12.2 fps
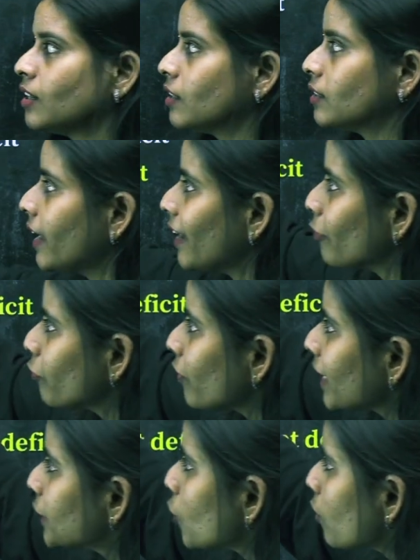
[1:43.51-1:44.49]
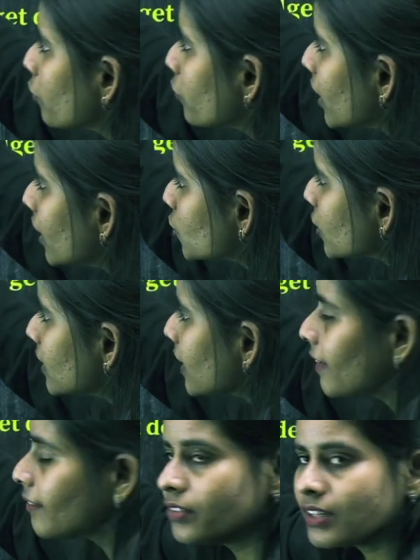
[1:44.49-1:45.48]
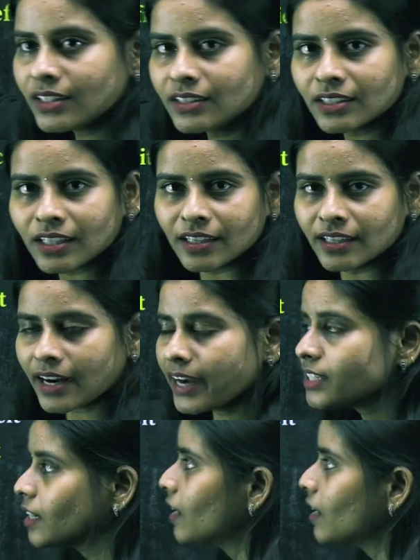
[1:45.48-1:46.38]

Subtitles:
The effect of each and everything, right?